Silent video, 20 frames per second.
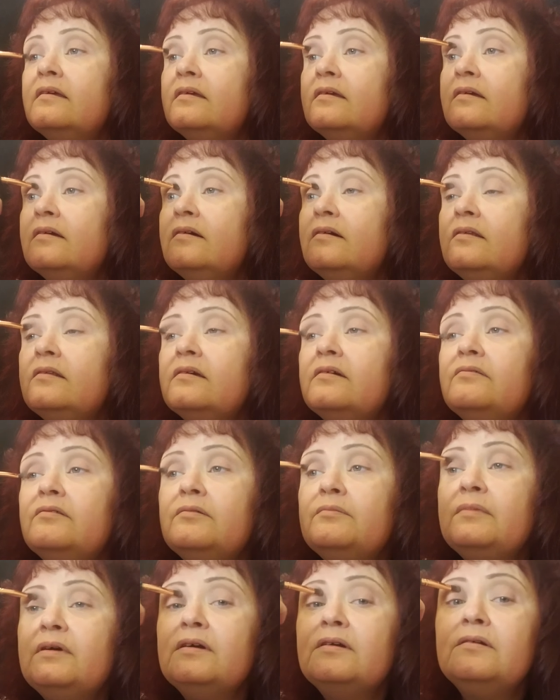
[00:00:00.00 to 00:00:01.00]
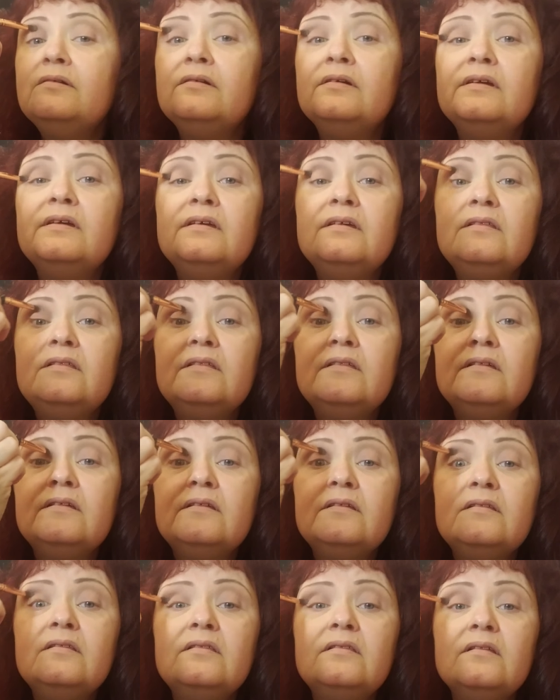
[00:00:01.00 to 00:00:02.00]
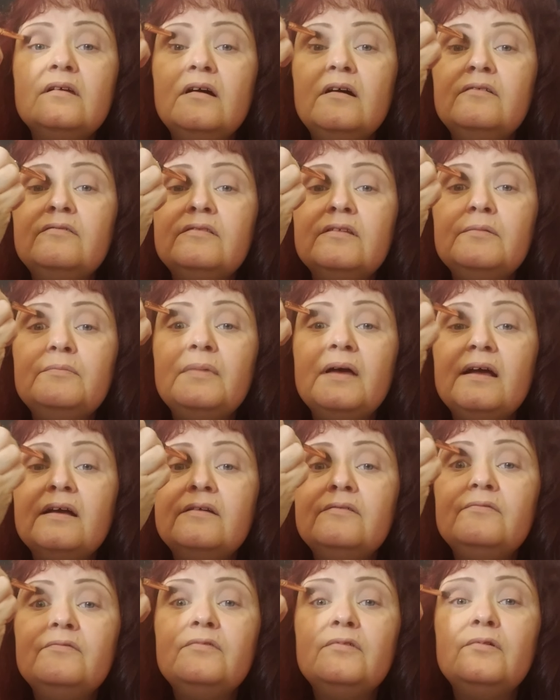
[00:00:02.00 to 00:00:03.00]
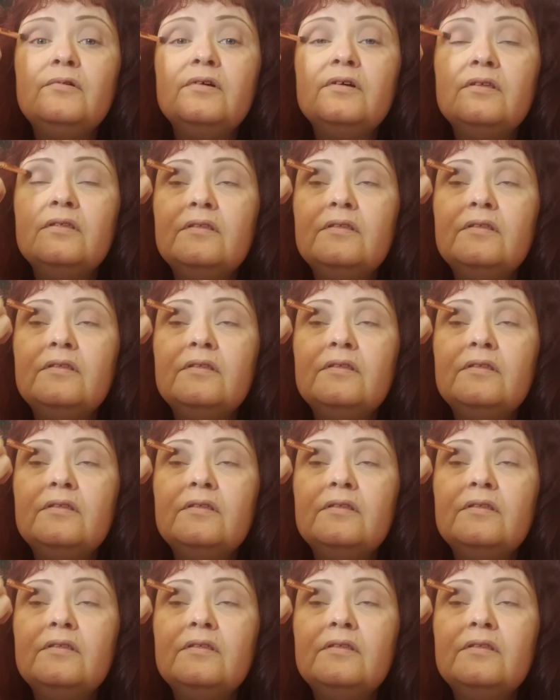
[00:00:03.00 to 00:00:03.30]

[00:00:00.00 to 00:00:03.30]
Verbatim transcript: All over my crease, softly back and forth.